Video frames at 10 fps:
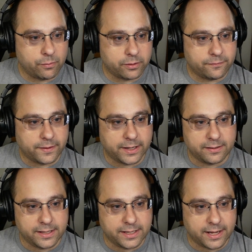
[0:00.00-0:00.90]
And we want to
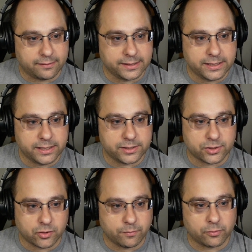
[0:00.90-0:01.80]
find the LED
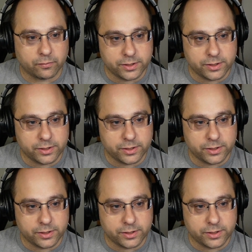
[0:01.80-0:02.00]
strip